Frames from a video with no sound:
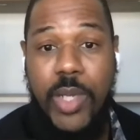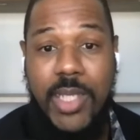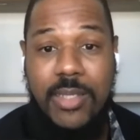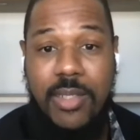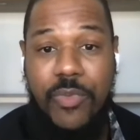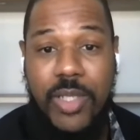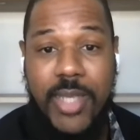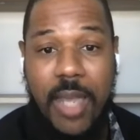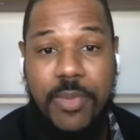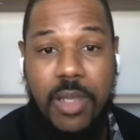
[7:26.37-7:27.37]
with these
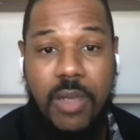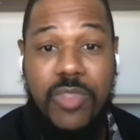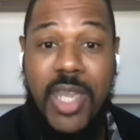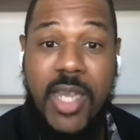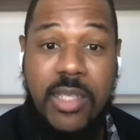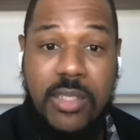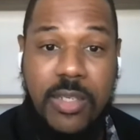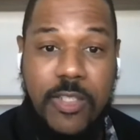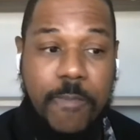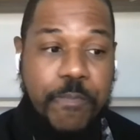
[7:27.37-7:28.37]
different types of
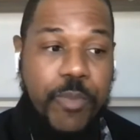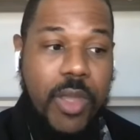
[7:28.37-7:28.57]
challenges,